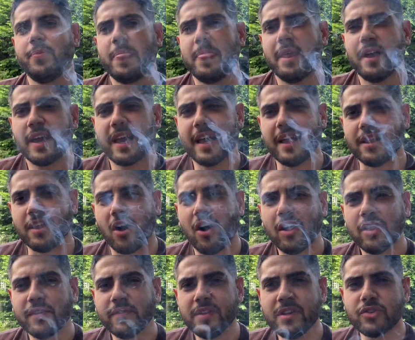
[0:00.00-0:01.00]
Again,
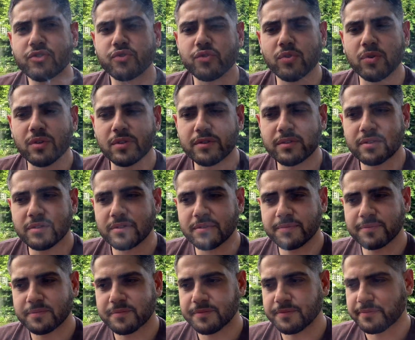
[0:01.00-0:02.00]
all of these rules
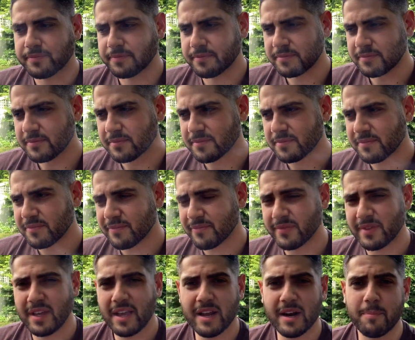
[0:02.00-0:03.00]

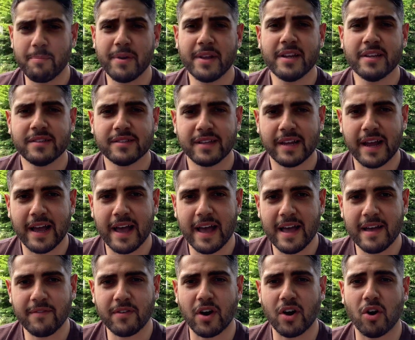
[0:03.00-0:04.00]
and opinions that I
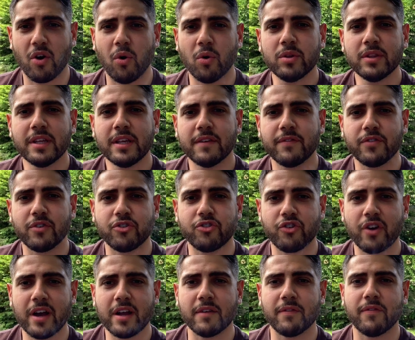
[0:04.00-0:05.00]
have are only if you're
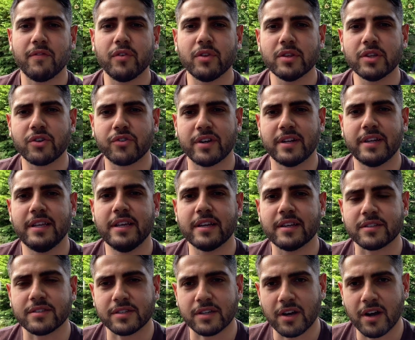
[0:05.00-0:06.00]
trying to fully critique a
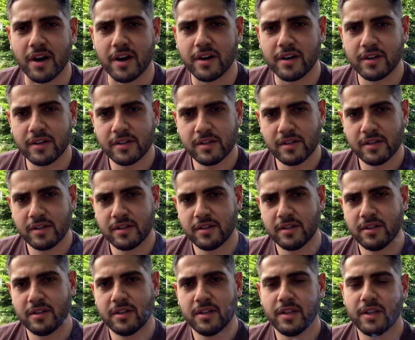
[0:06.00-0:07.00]
cigar.
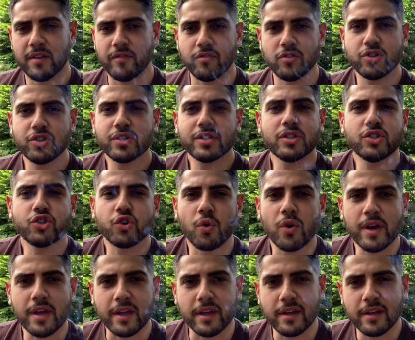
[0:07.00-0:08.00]
If you're just
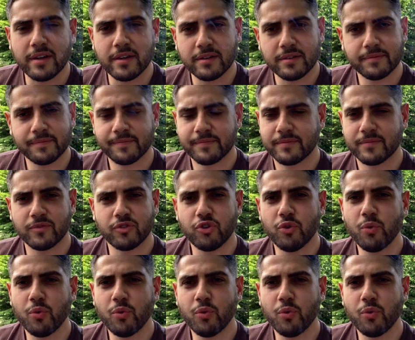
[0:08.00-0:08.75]
enjoying it, do